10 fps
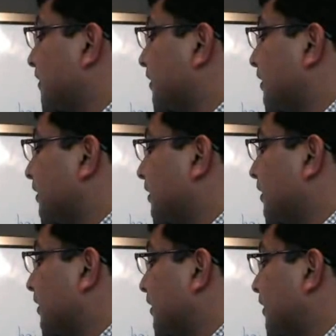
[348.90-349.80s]

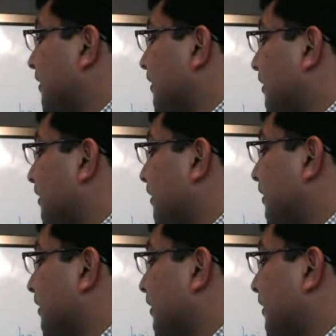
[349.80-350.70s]

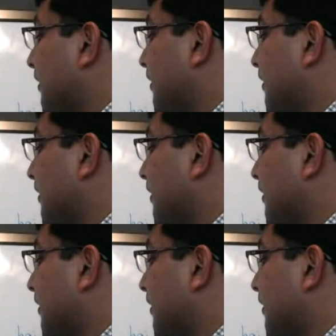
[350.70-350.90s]
[no speech]